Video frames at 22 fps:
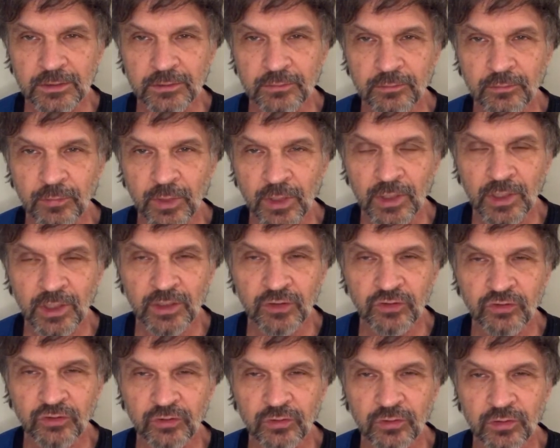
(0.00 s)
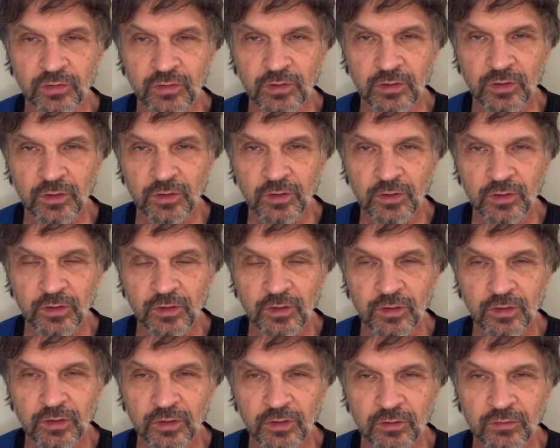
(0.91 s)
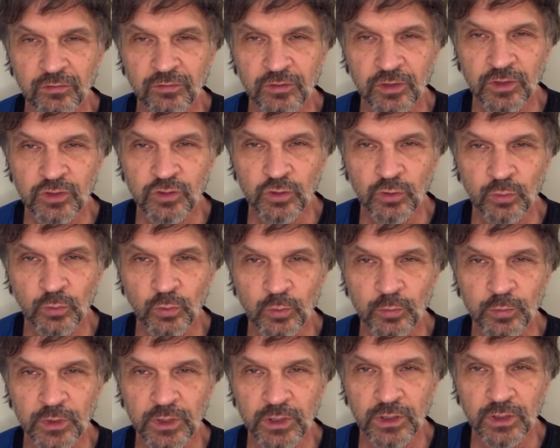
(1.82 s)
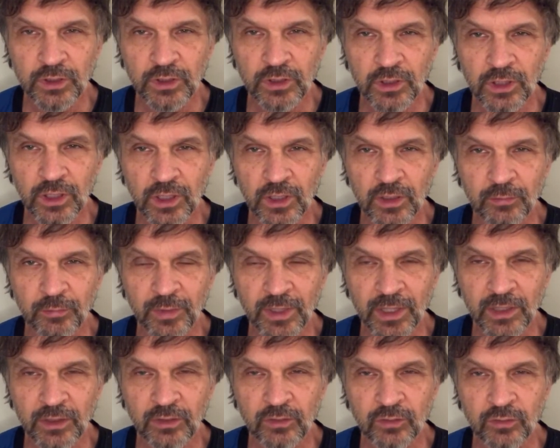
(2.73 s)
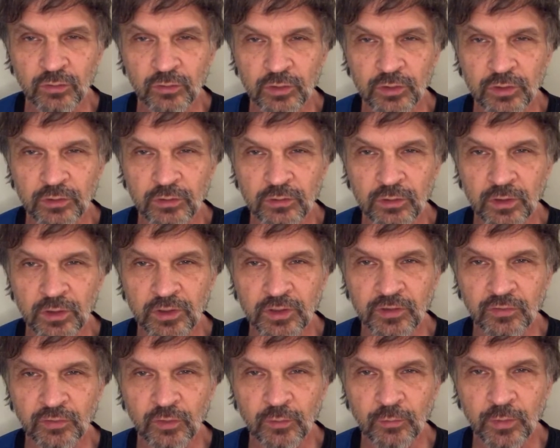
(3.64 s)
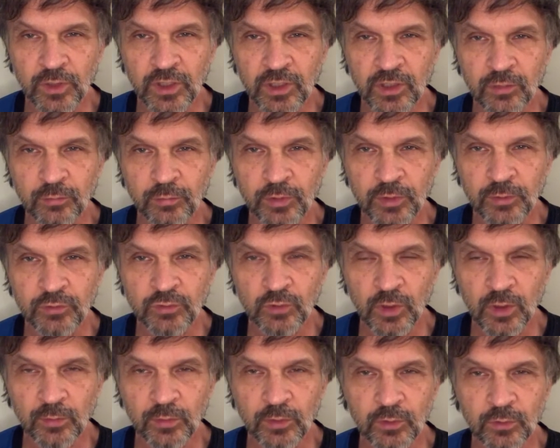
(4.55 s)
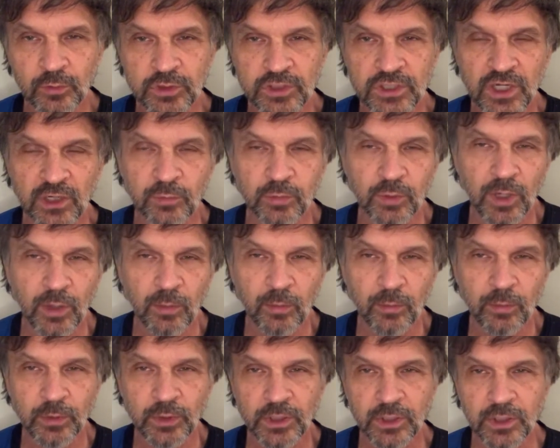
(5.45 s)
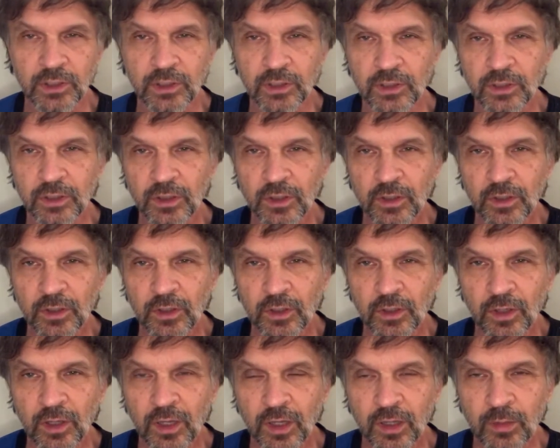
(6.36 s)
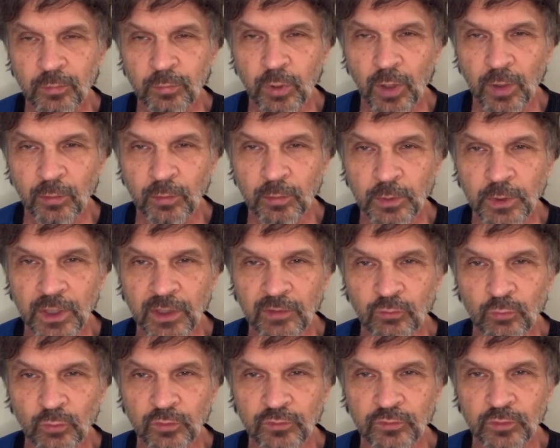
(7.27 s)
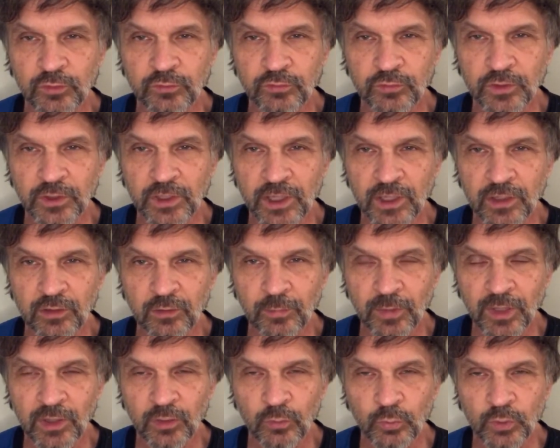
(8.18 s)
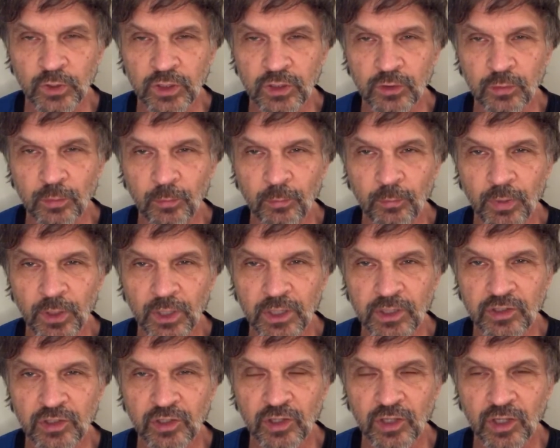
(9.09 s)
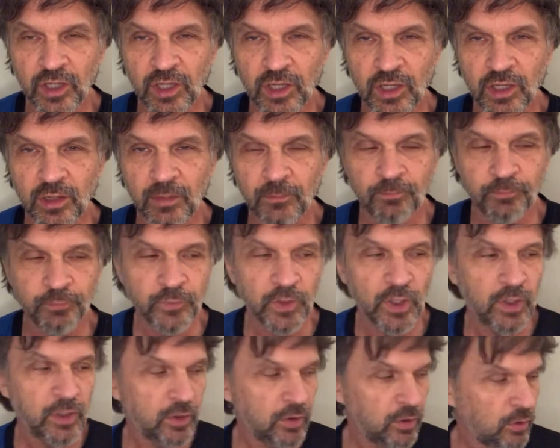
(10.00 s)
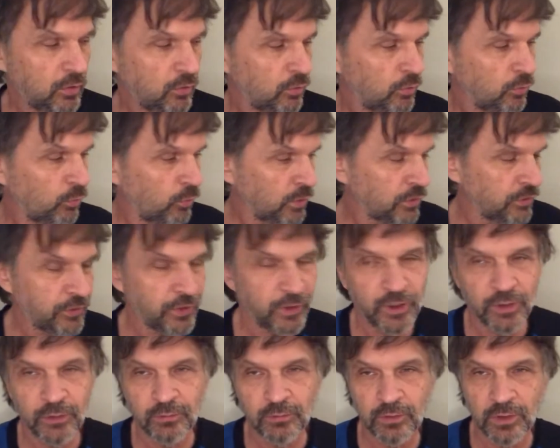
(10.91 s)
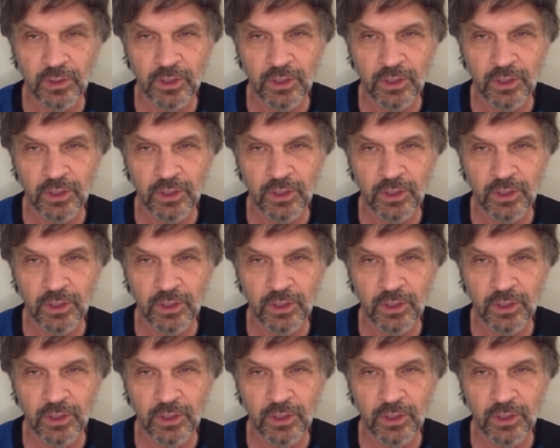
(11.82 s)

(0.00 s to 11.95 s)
my next venture will be back to a different medium pips rubber, which I'll probably have a review for that in about a week. But one thing,